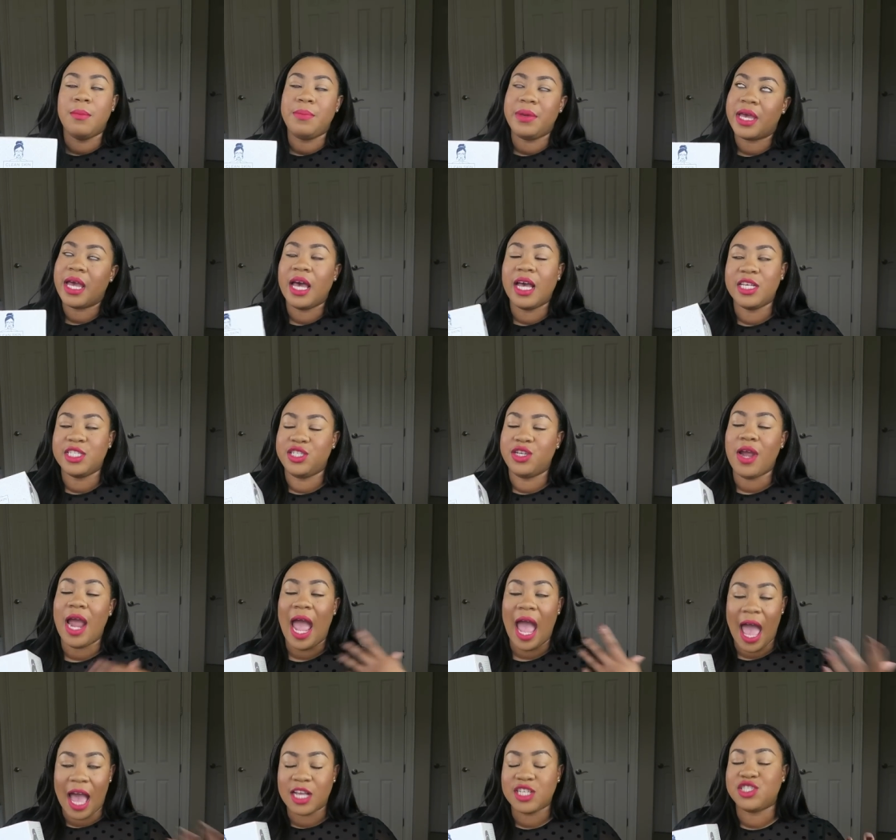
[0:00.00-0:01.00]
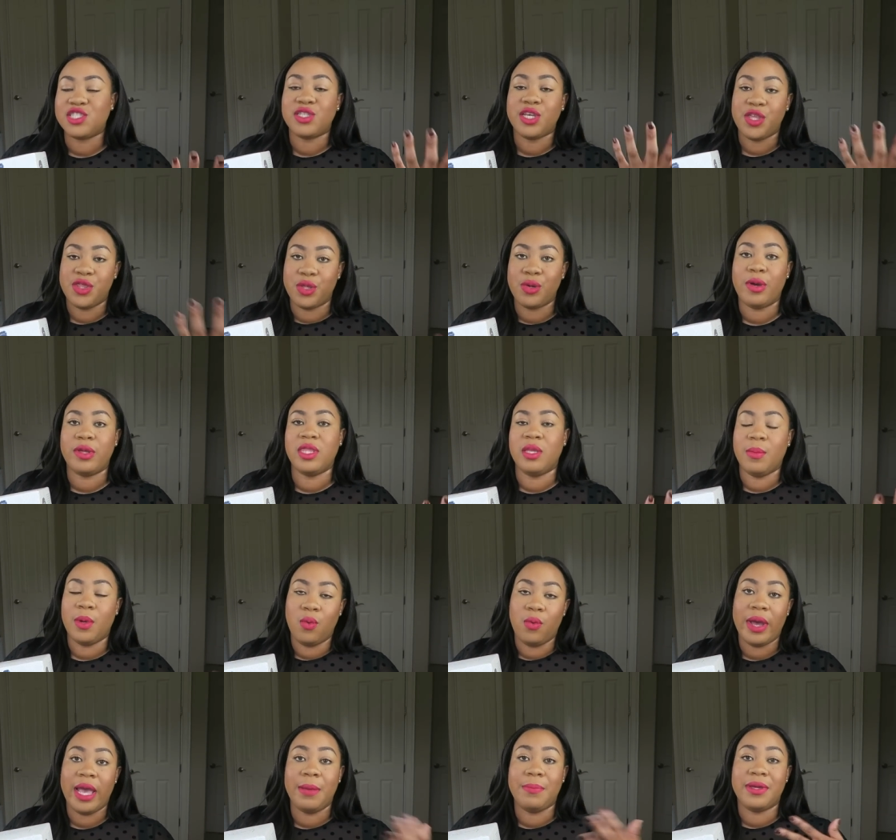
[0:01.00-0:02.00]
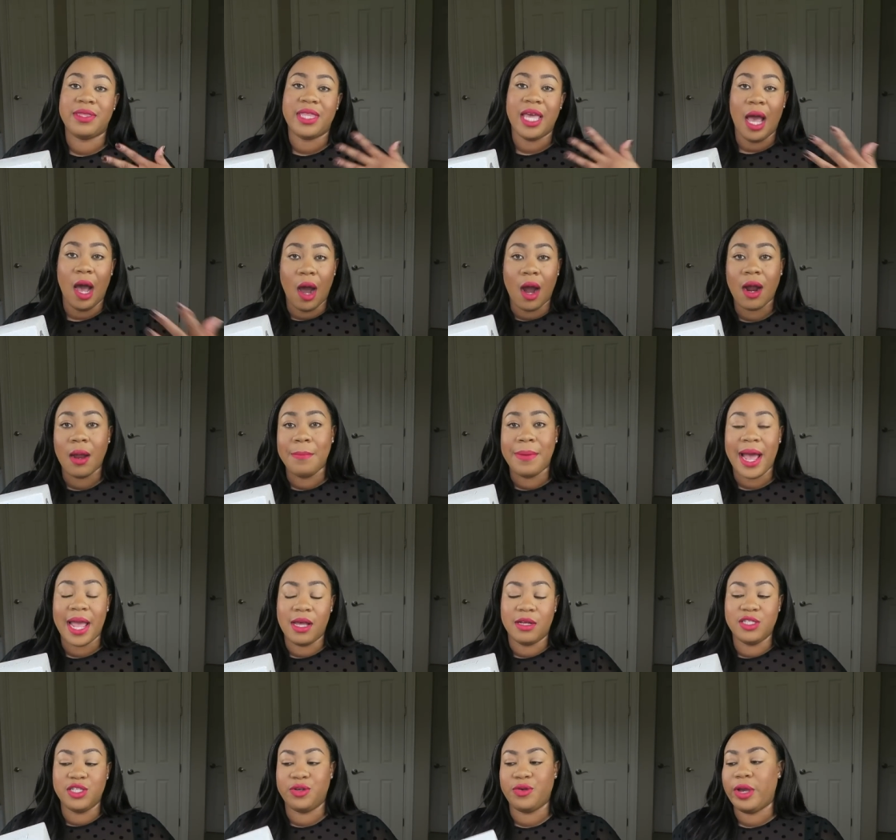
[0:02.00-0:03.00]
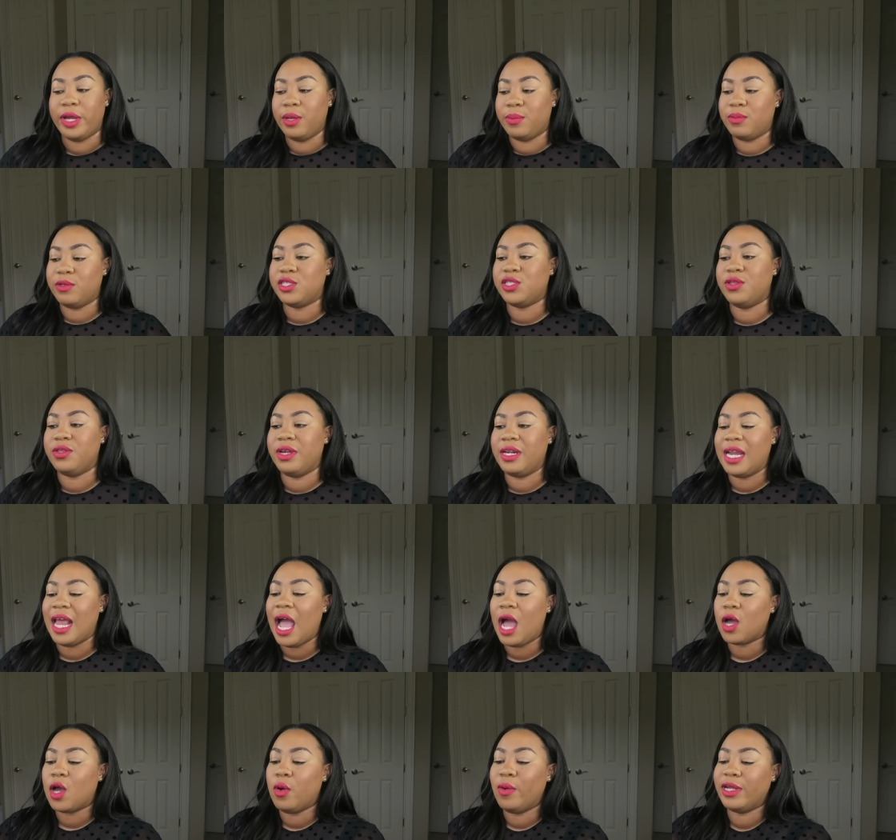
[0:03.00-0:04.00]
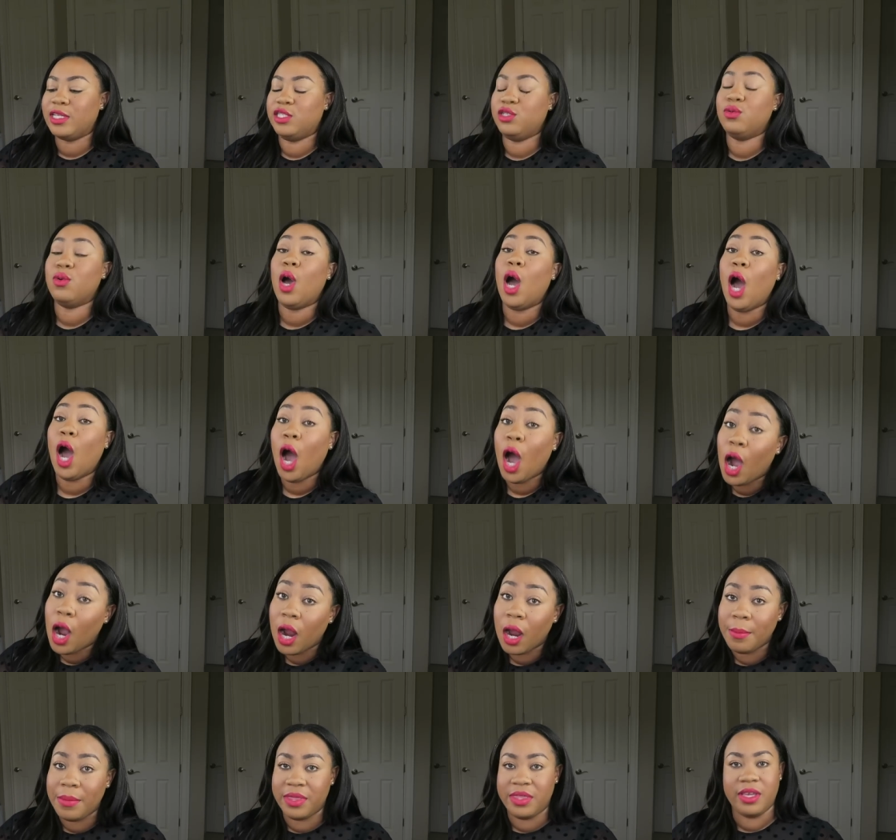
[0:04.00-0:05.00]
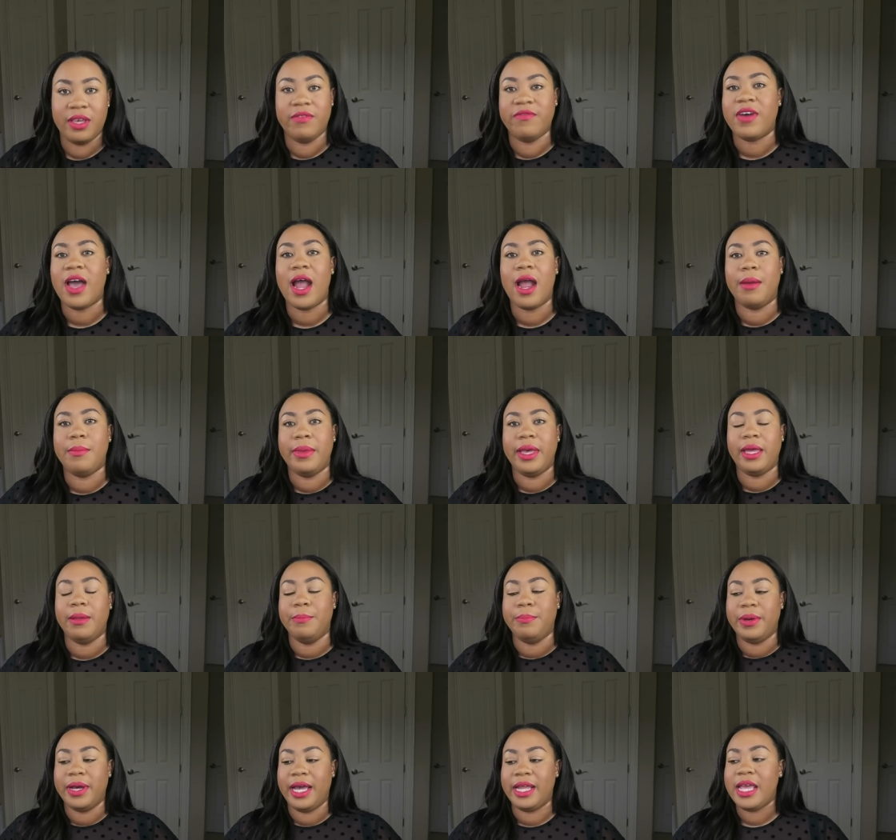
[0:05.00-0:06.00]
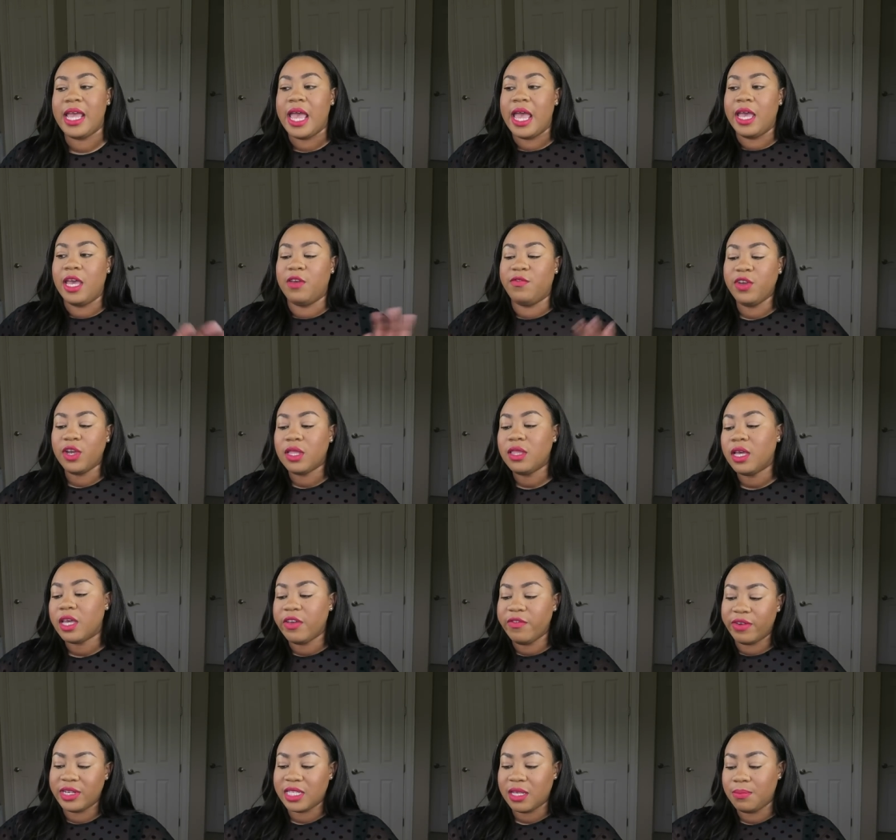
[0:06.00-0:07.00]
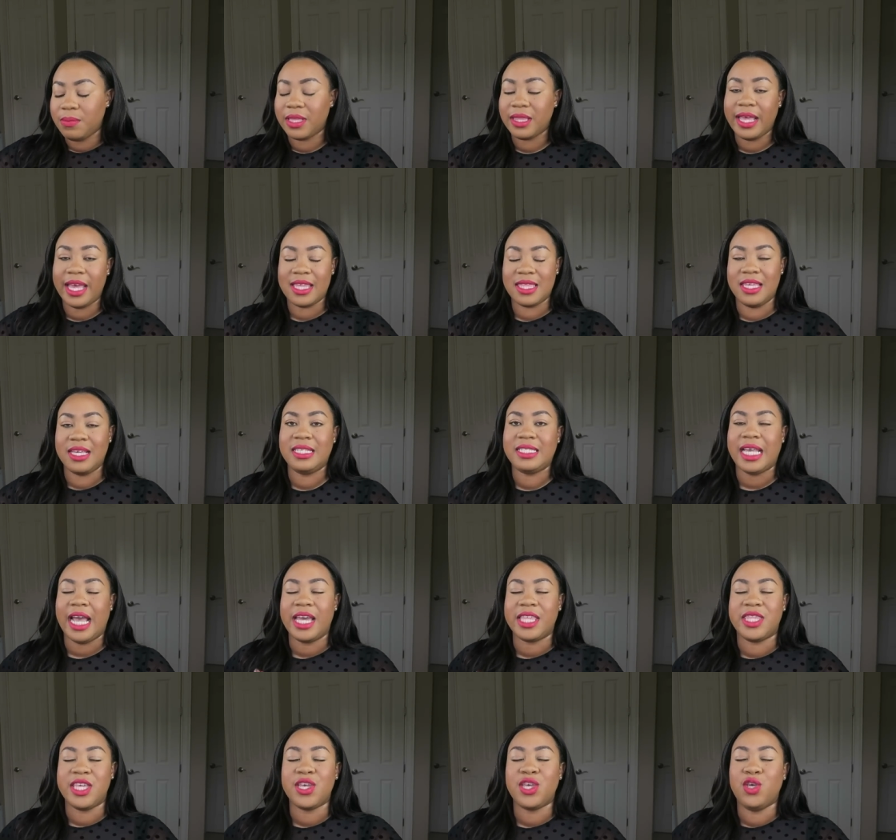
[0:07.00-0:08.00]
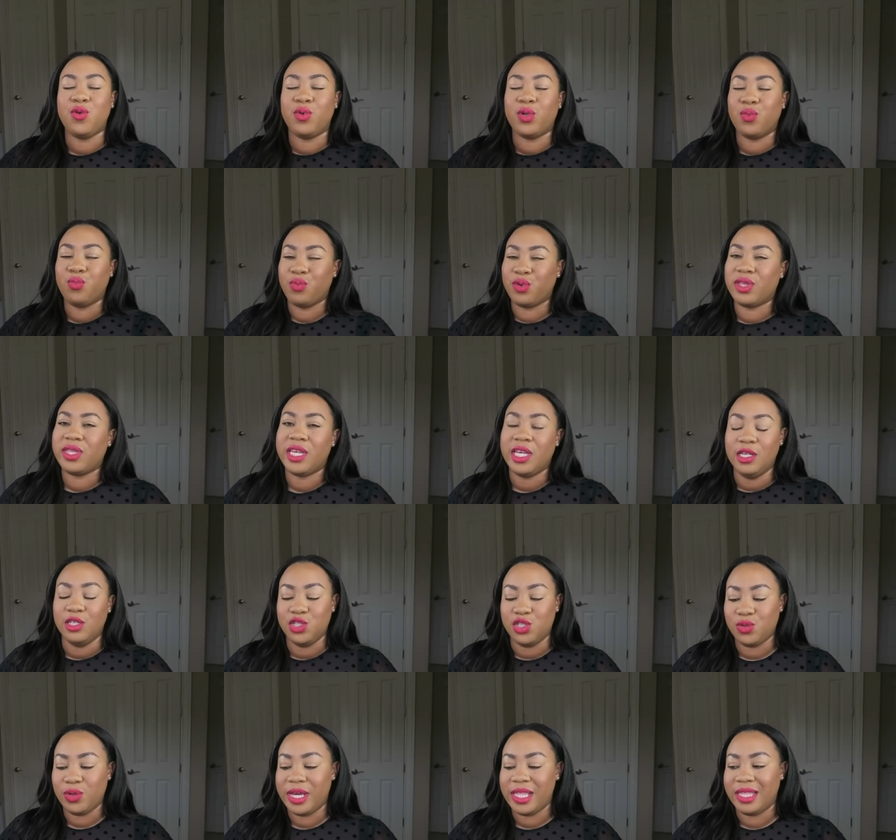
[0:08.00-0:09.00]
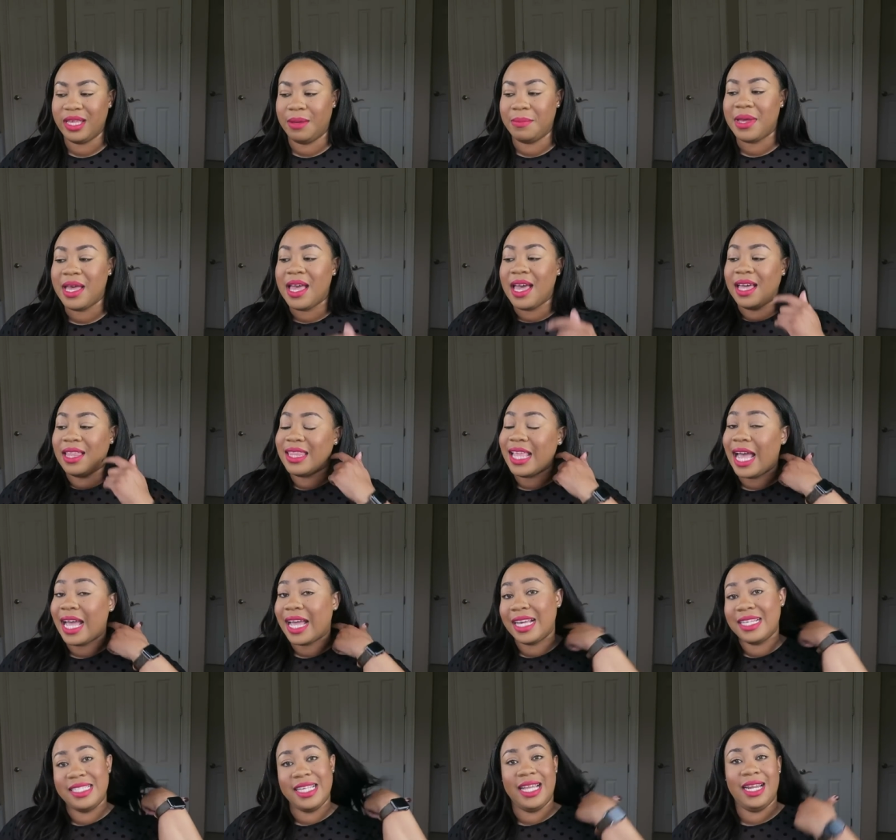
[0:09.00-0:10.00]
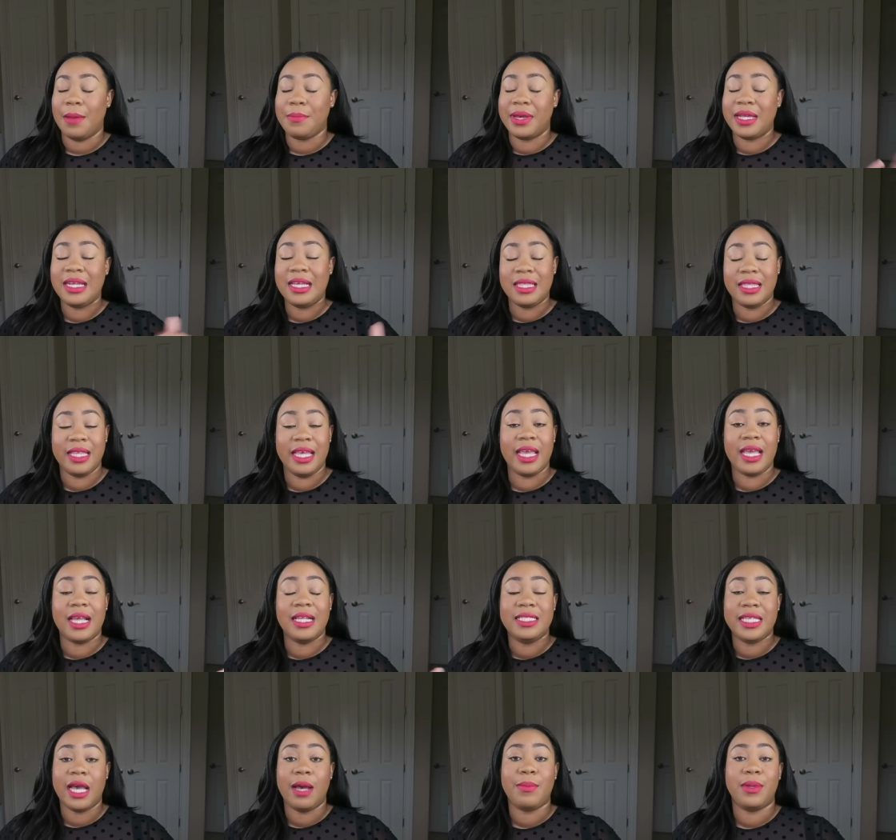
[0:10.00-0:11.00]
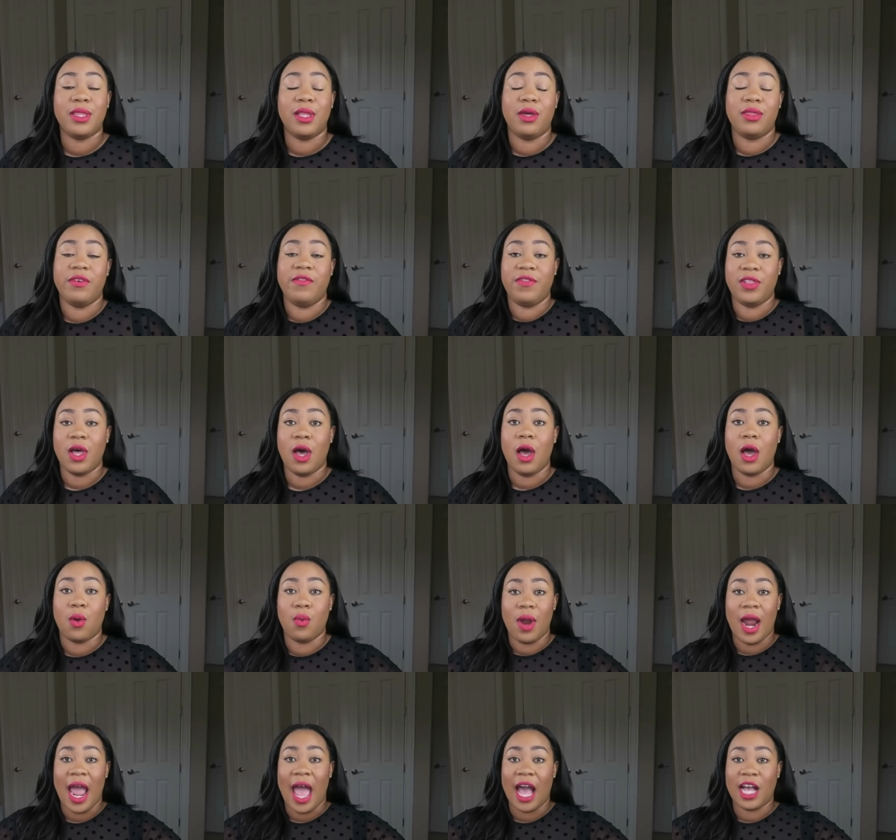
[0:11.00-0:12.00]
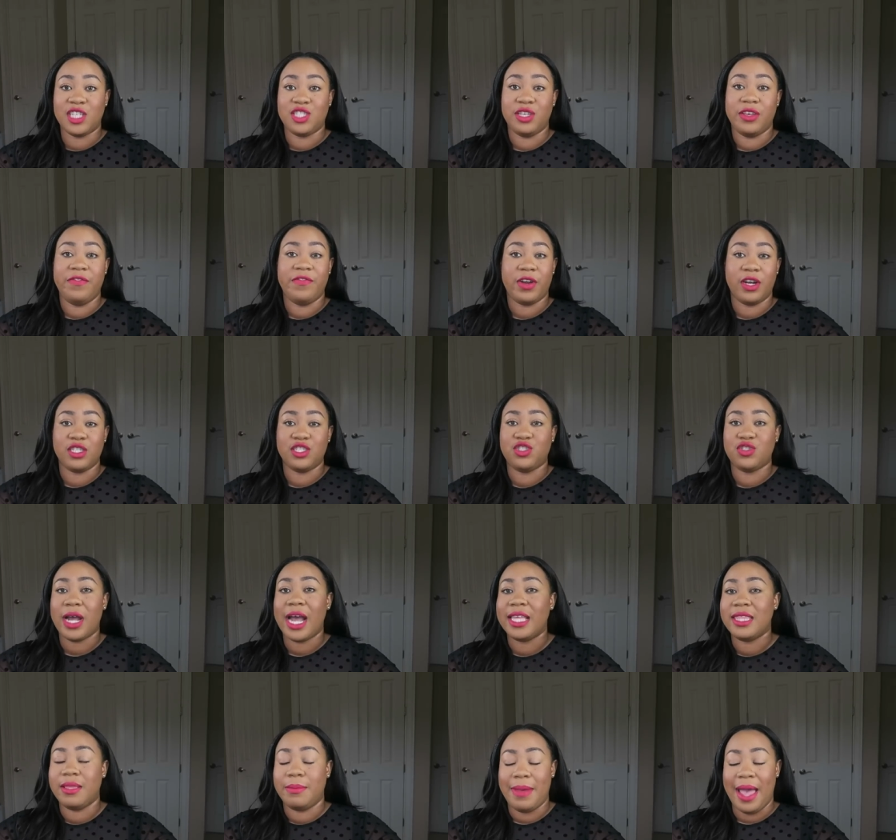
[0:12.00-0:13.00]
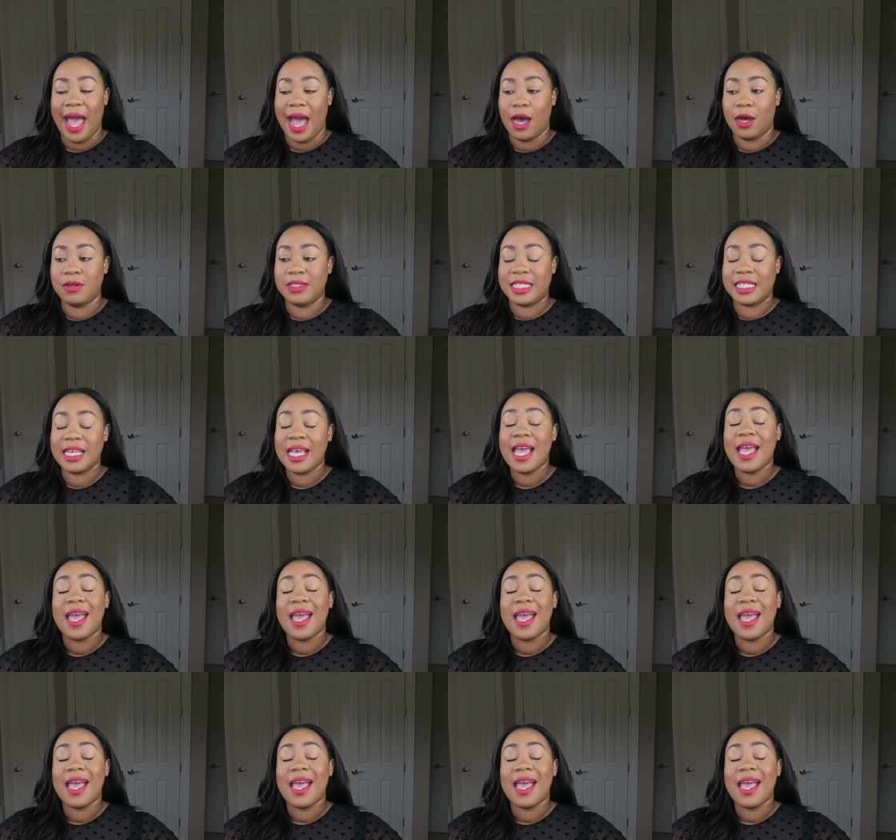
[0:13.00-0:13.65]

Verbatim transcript: because you're actually throwing them away, but they are biodegradable, so they're not going to harm the environment. But if you're looking for something like this, I think you would really enjoy them. Like I said, I'm gonna link down below the vlog where I actually first tried them out